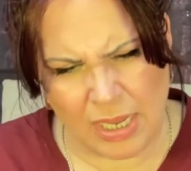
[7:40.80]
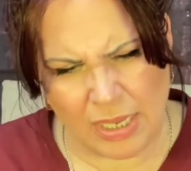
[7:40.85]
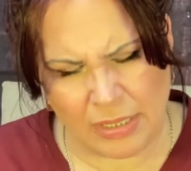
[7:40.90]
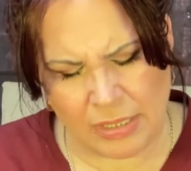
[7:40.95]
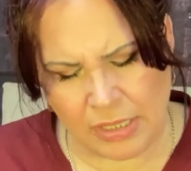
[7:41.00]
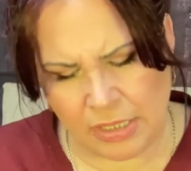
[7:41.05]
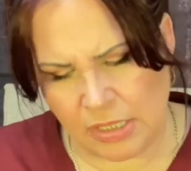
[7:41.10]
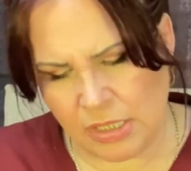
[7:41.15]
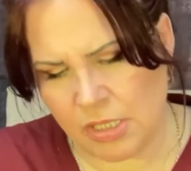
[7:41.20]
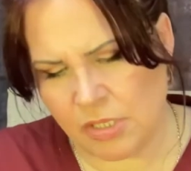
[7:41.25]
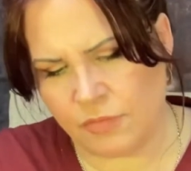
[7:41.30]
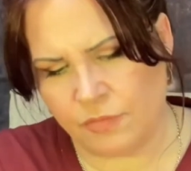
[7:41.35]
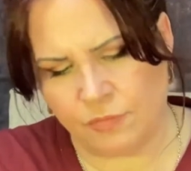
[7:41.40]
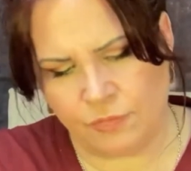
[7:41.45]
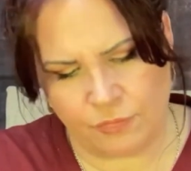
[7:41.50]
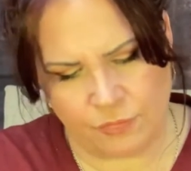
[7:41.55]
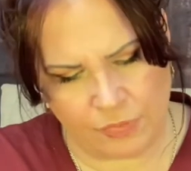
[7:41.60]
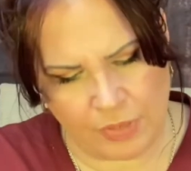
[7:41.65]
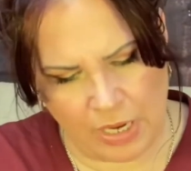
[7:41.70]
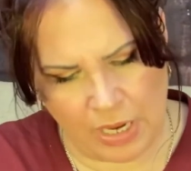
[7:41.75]
this is
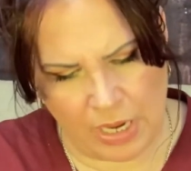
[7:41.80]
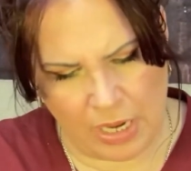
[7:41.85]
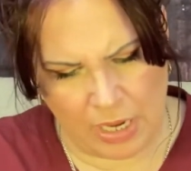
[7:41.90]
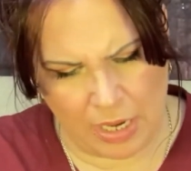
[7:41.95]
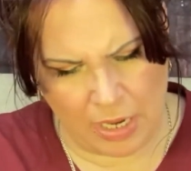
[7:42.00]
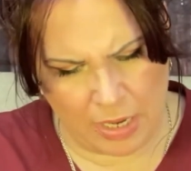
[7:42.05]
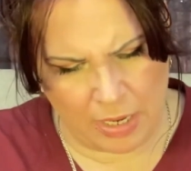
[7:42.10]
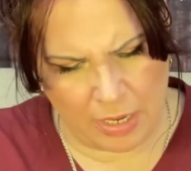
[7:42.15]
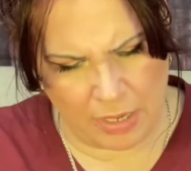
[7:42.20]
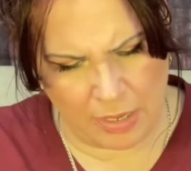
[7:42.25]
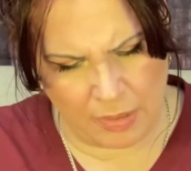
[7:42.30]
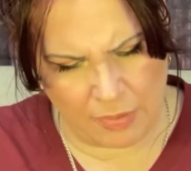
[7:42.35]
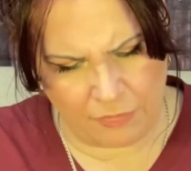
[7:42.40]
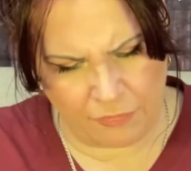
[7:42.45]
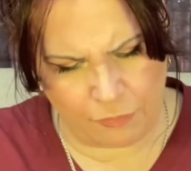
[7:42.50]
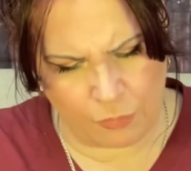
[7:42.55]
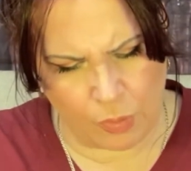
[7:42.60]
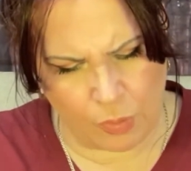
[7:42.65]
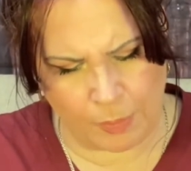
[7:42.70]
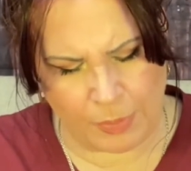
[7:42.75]
a
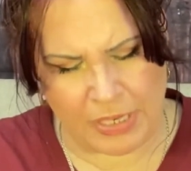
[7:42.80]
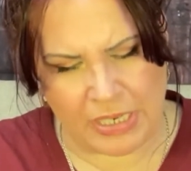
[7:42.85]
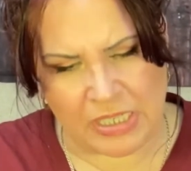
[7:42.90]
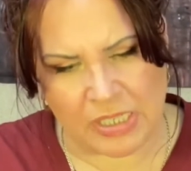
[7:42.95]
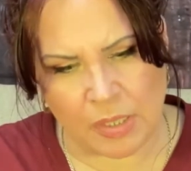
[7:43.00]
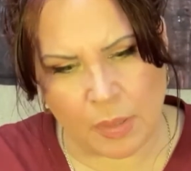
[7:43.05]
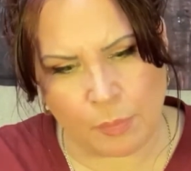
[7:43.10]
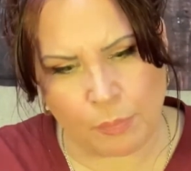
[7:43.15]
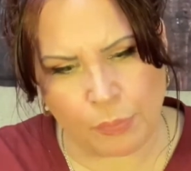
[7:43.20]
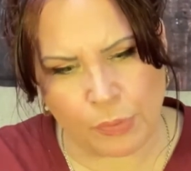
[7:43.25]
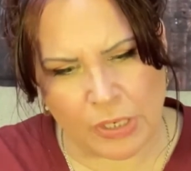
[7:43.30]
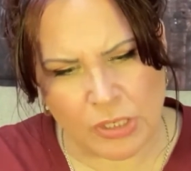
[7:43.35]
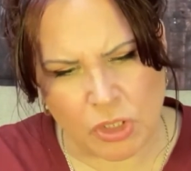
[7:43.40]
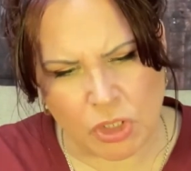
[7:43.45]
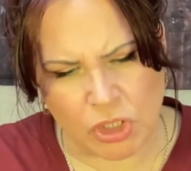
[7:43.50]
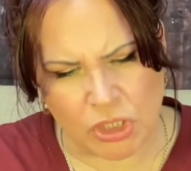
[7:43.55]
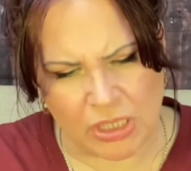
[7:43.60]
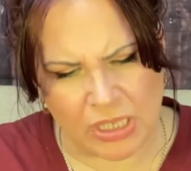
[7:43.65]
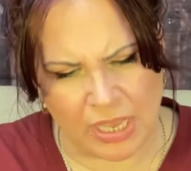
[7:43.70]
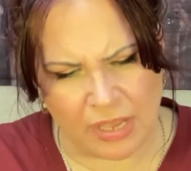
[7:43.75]
four-piece
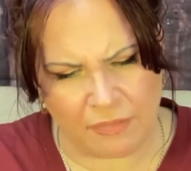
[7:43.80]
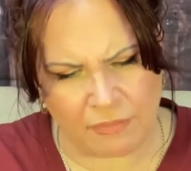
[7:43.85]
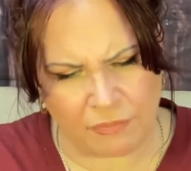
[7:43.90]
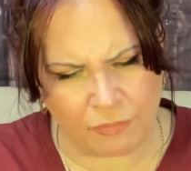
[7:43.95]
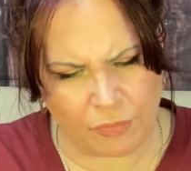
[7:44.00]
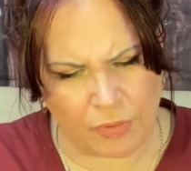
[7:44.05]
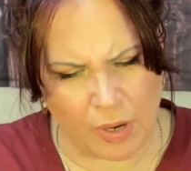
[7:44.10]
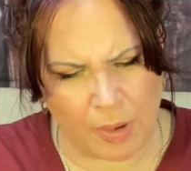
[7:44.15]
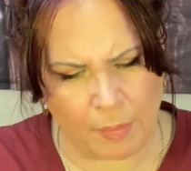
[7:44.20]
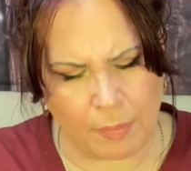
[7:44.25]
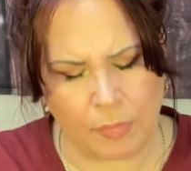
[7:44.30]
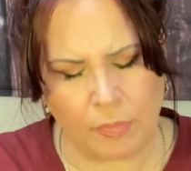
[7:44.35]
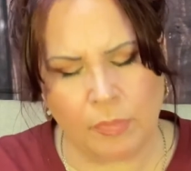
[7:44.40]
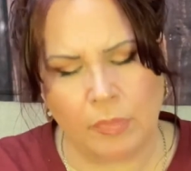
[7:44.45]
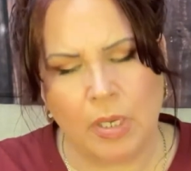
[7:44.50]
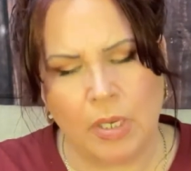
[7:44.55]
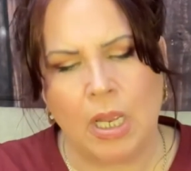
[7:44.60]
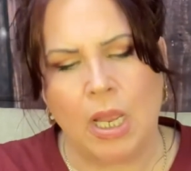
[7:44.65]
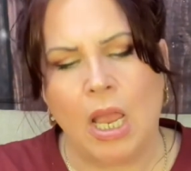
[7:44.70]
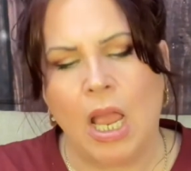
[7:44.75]
brush set from,
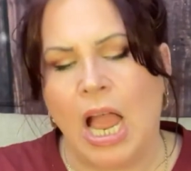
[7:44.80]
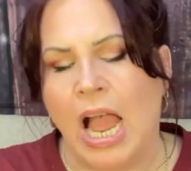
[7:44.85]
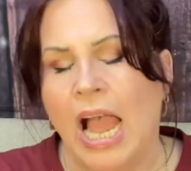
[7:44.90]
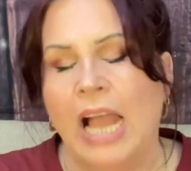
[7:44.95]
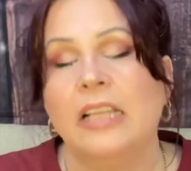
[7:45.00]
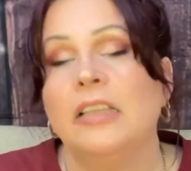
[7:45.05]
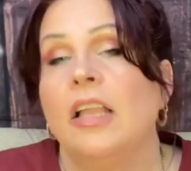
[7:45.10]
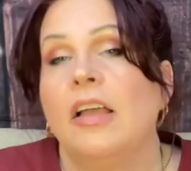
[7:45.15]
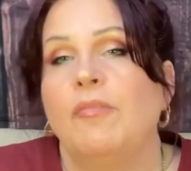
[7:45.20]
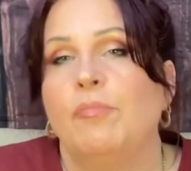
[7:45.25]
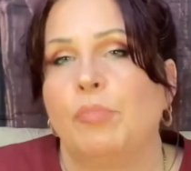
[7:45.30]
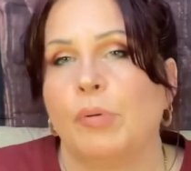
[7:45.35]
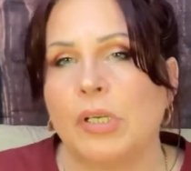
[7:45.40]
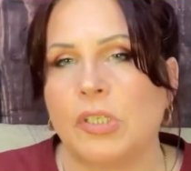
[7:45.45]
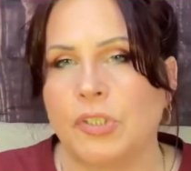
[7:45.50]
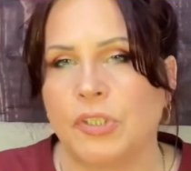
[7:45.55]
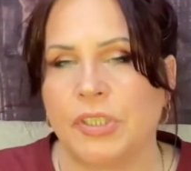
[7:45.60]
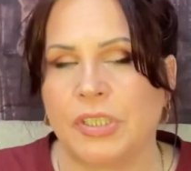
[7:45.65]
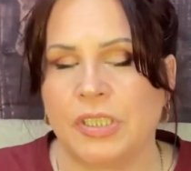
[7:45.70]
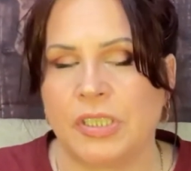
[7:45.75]
I love
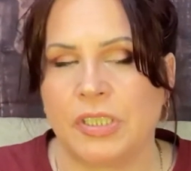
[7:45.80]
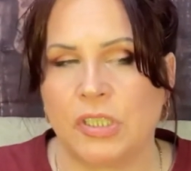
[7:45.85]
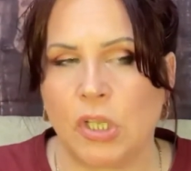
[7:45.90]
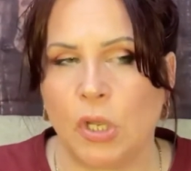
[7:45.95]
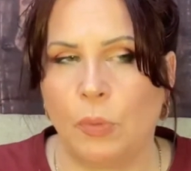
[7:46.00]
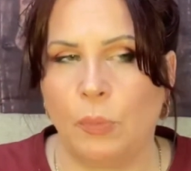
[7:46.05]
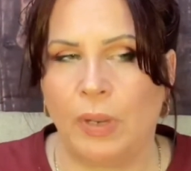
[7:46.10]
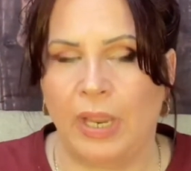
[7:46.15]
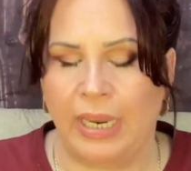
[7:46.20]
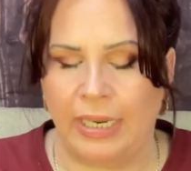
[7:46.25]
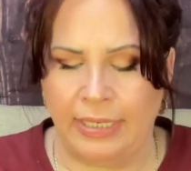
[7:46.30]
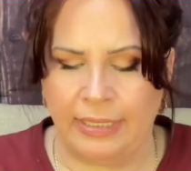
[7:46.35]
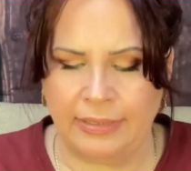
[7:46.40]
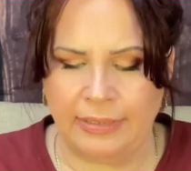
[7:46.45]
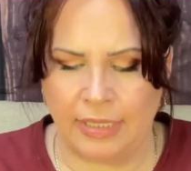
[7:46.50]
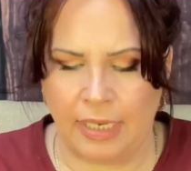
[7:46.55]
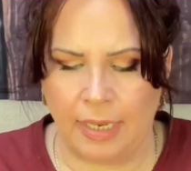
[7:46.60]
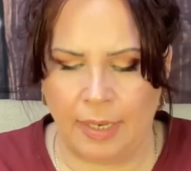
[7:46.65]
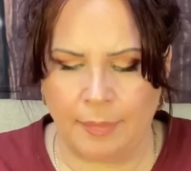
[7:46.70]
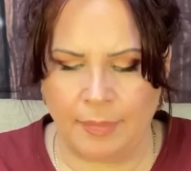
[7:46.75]
brushes. So
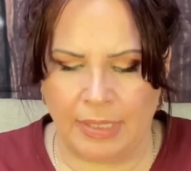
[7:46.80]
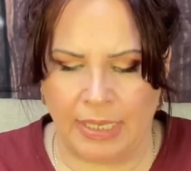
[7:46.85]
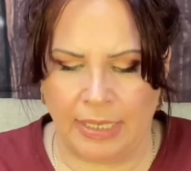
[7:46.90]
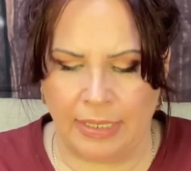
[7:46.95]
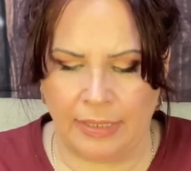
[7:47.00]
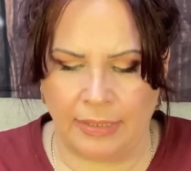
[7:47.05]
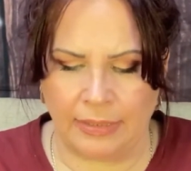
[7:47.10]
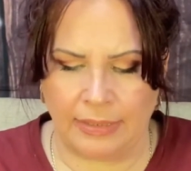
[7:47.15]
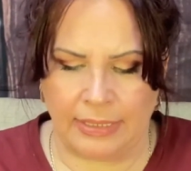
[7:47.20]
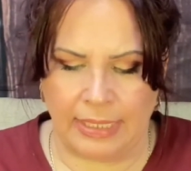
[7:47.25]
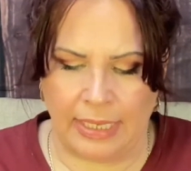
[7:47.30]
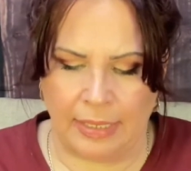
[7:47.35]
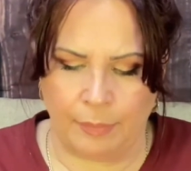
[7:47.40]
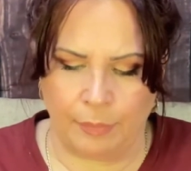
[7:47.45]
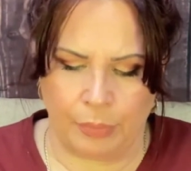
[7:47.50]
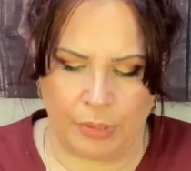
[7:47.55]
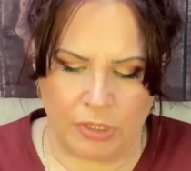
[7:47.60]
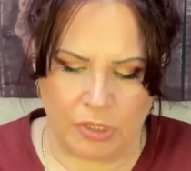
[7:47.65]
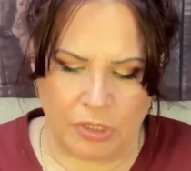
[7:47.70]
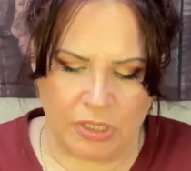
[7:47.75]
anytime that
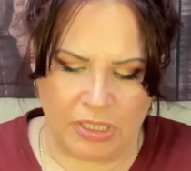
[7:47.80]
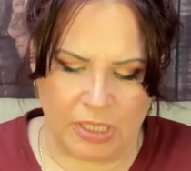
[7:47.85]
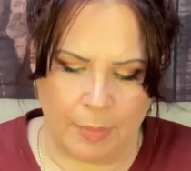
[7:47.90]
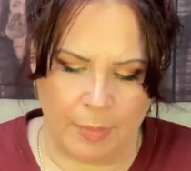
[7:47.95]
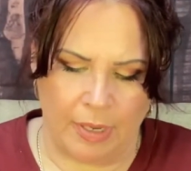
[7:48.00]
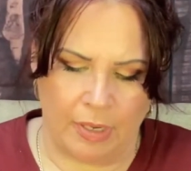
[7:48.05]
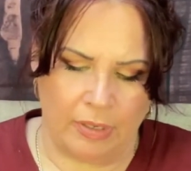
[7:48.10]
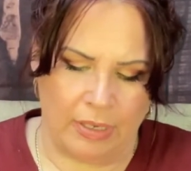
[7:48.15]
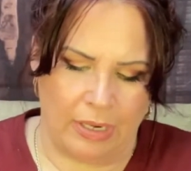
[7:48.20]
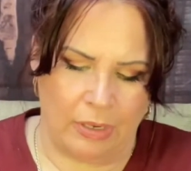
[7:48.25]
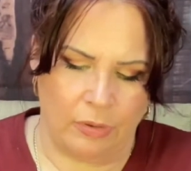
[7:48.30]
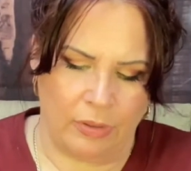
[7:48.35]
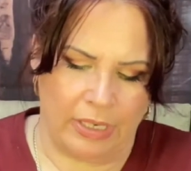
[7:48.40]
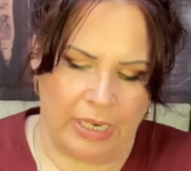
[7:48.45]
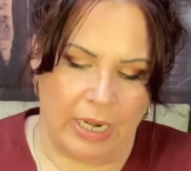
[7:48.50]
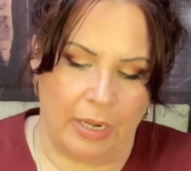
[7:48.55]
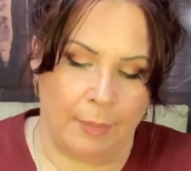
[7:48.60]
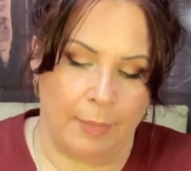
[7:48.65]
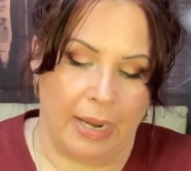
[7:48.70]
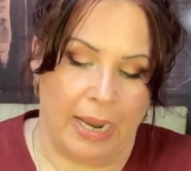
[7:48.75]
brushes come out and I don't
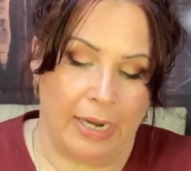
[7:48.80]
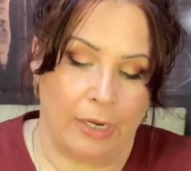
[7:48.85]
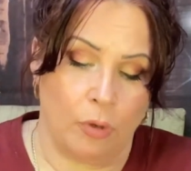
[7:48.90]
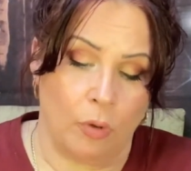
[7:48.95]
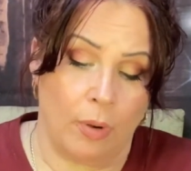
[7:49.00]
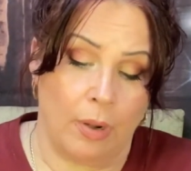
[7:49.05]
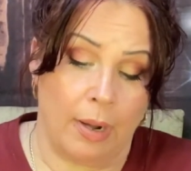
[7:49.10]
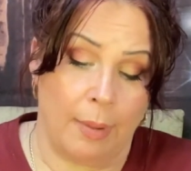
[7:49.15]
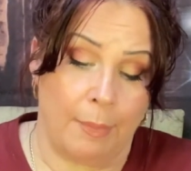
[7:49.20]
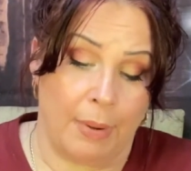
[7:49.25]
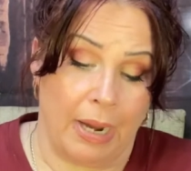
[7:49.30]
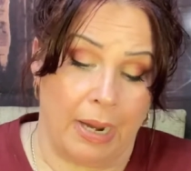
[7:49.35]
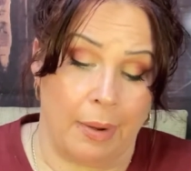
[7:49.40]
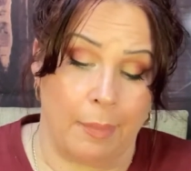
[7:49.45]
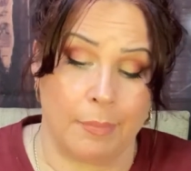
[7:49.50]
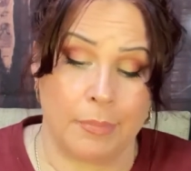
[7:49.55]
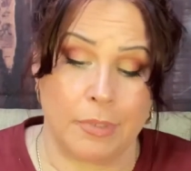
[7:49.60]
get them, I go and I buy them.